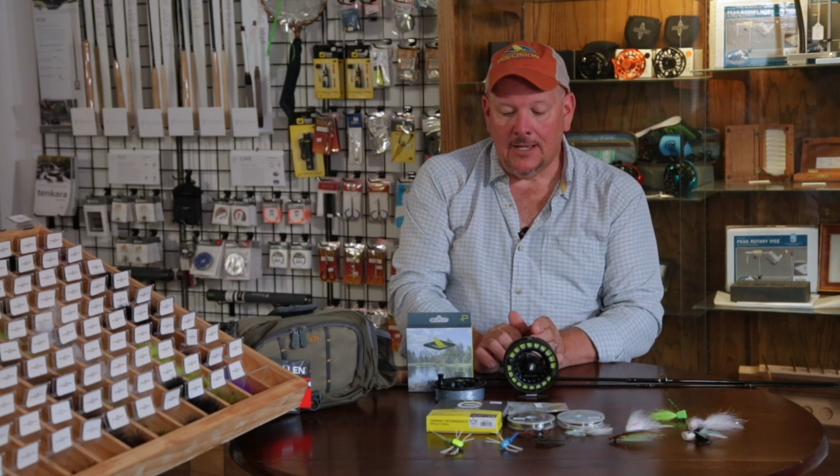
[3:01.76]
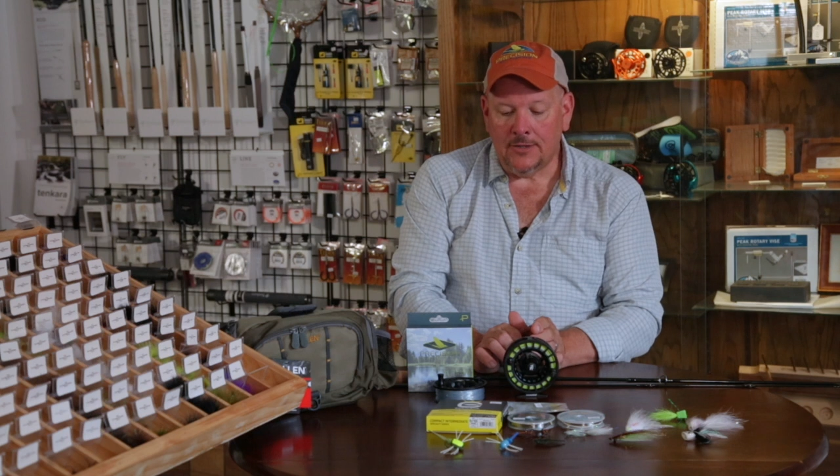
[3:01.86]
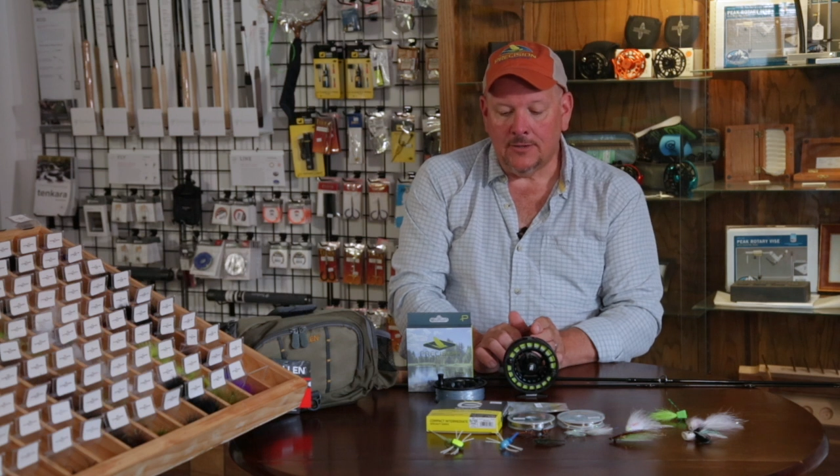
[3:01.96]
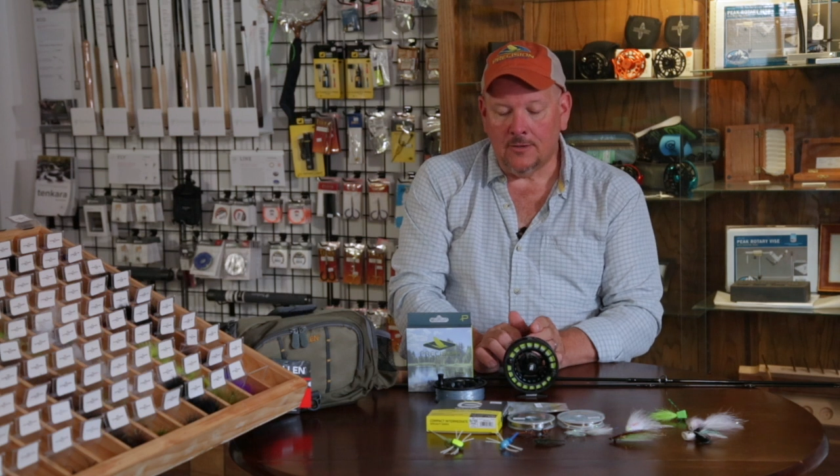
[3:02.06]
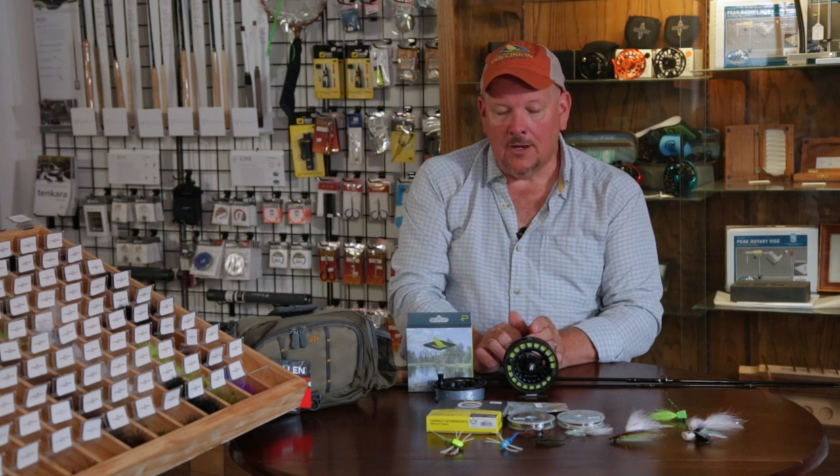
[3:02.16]

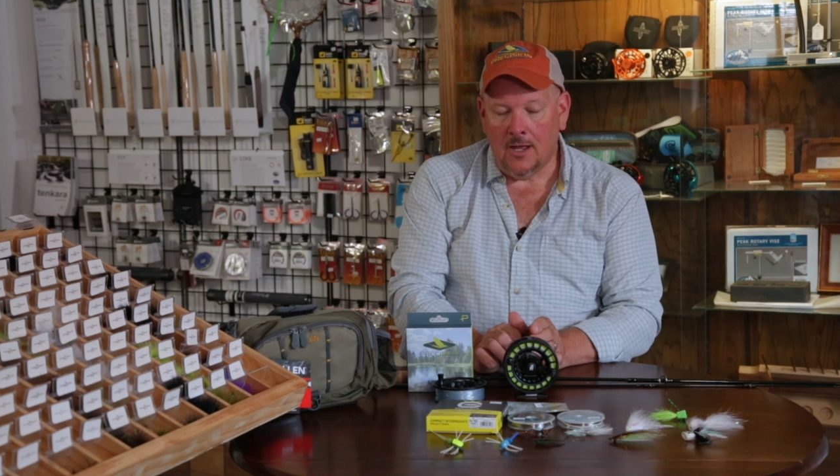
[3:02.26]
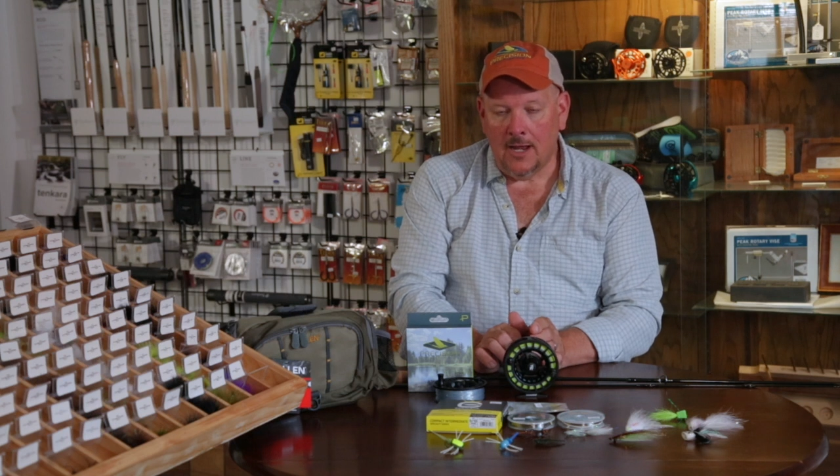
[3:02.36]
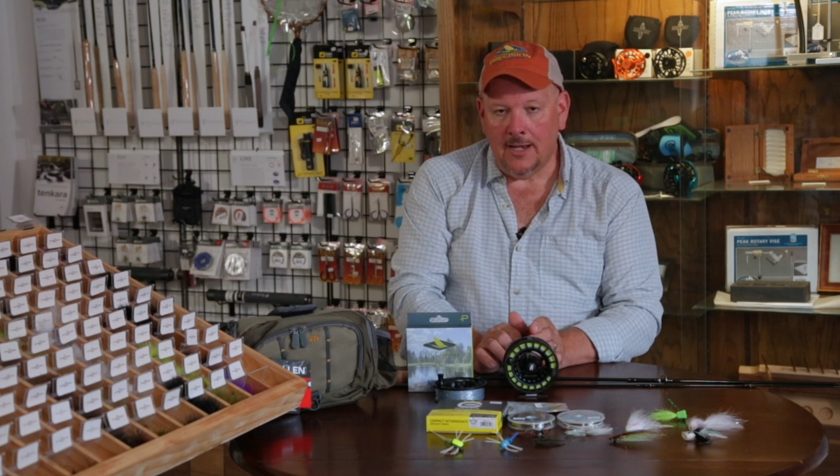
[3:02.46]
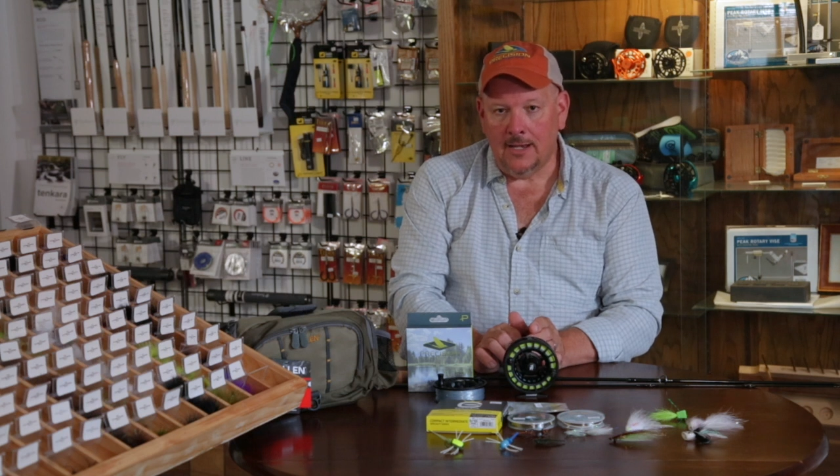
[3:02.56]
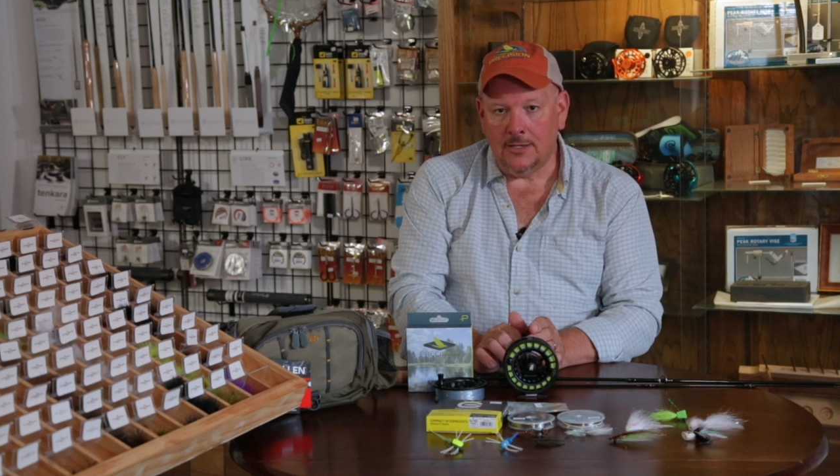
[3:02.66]
other
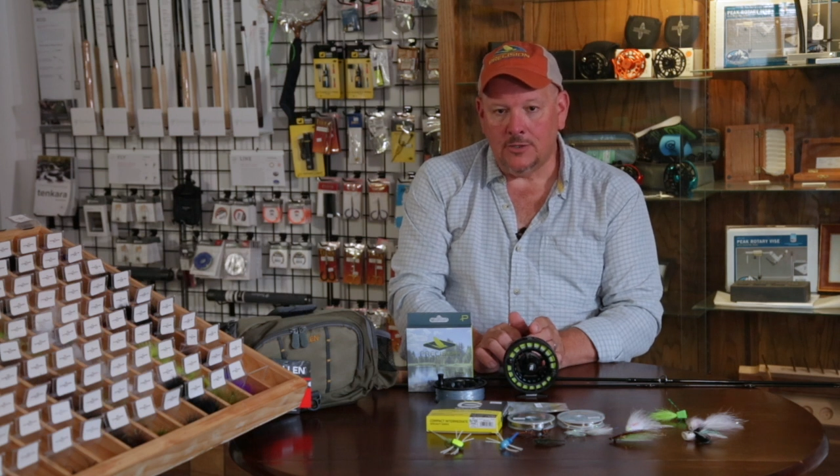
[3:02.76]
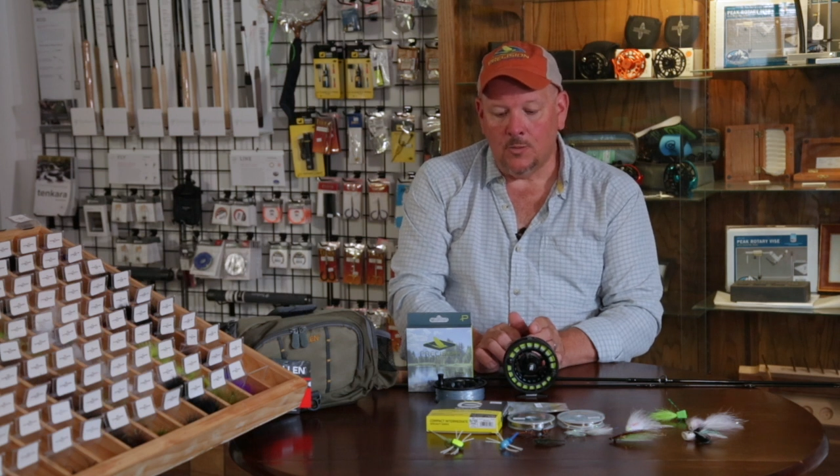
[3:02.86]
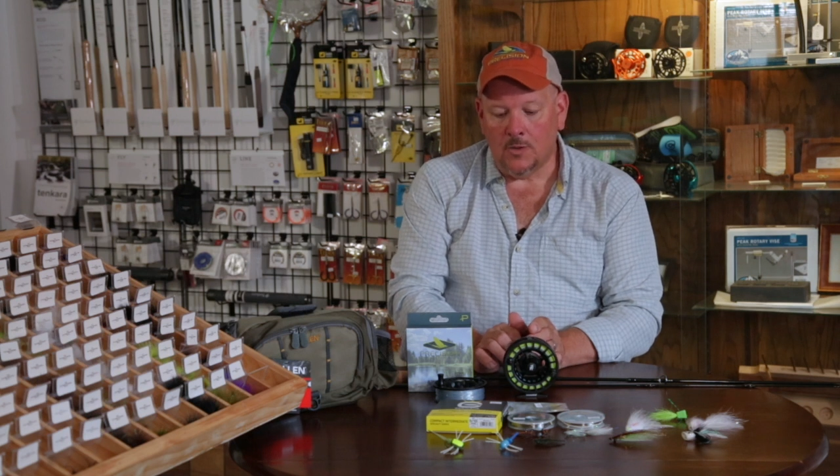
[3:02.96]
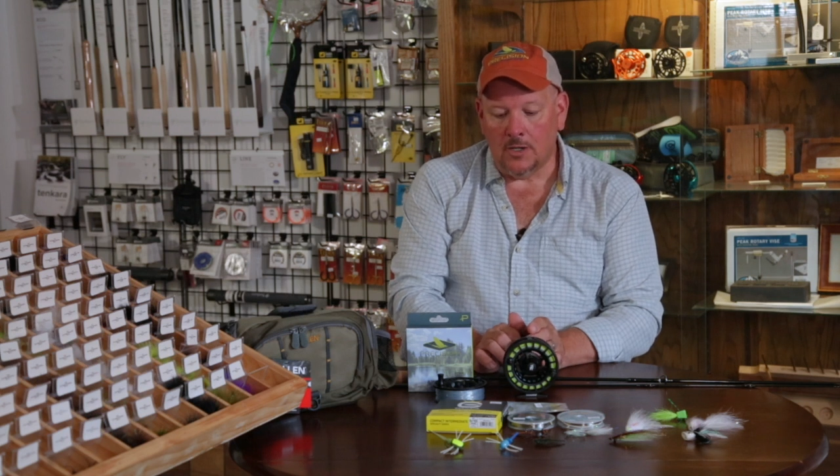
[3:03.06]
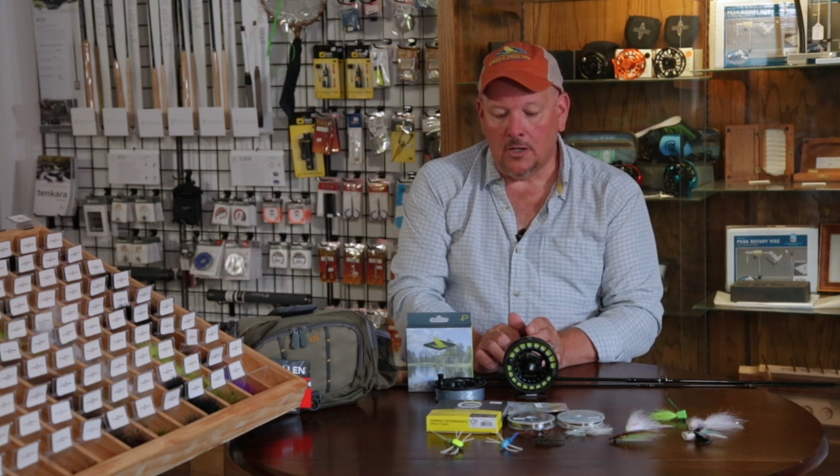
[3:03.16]
line that you want